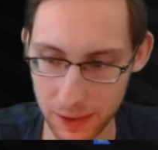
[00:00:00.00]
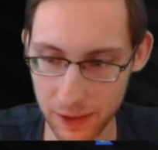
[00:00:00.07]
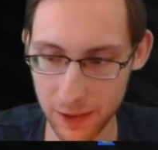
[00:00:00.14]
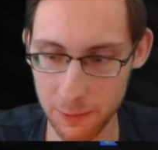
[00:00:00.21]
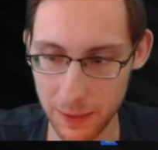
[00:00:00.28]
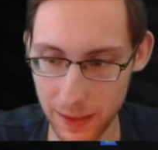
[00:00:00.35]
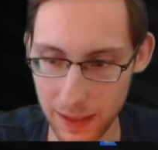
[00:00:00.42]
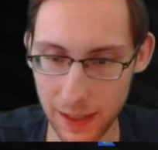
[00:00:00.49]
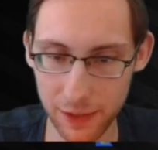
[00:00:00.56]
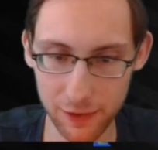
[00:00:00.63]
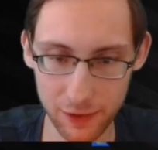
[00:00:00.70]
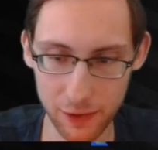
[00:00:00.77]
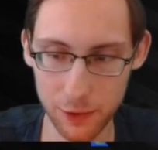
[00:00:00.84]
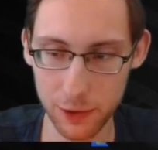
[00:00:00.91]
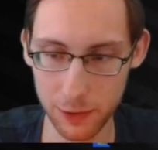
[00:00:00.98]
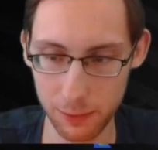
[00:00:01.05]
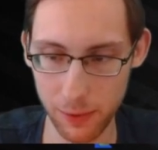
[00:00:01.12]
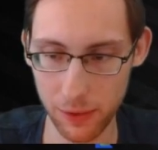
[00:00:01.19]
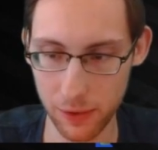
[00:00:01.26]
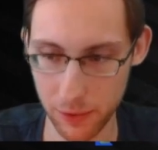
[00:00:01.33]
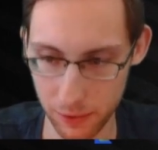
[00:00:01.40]
gonna be less annoyed
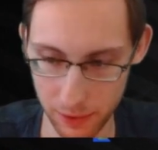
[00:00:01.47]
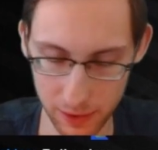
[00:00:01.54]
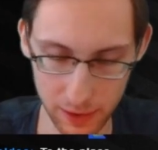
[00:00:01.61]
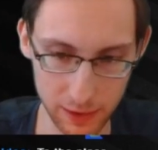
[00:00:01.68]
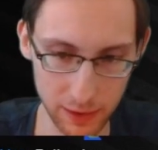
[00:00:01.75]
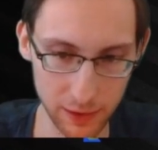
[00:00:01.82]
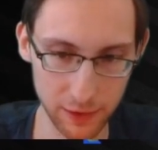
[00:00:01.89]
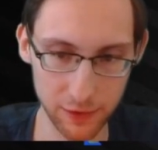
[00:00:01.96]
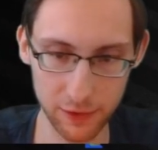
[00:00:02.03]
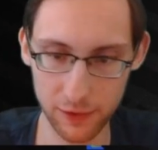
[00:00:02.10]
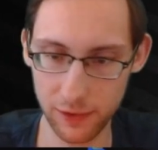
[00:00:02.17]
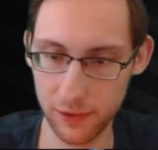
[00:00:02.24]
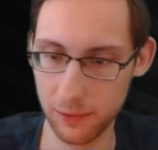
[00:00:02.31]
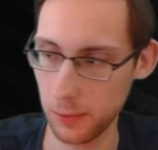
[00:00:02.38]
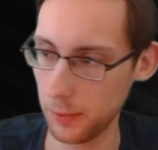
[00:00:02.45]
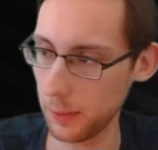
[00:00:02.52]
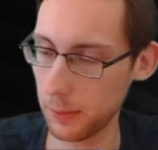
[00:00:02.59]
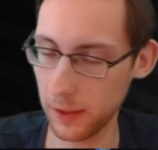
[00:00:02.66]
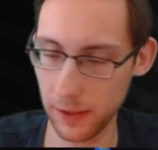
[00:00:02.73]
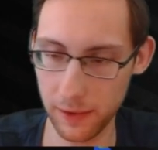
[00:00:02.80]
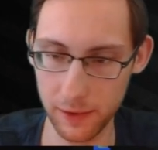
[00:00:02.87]
with Coda at least when we
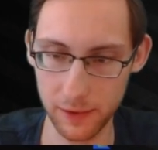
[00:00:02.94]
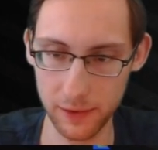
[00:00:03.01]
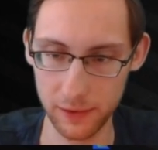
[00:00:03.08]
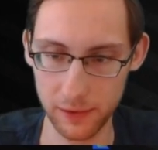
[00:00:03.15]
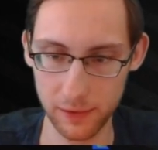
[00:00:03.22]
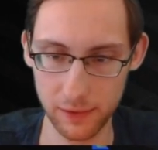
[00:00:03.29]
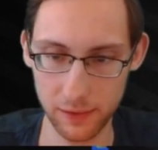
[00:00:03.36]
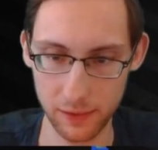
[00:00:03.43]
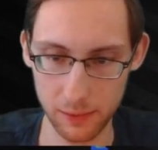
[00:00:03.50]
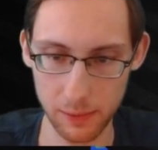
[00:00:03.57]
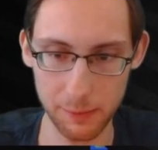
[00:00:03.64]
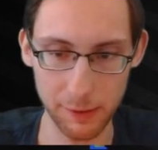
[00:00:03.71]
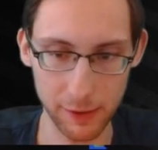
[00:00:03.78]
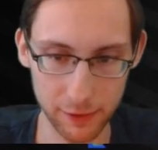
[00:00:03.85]
play that. I mean,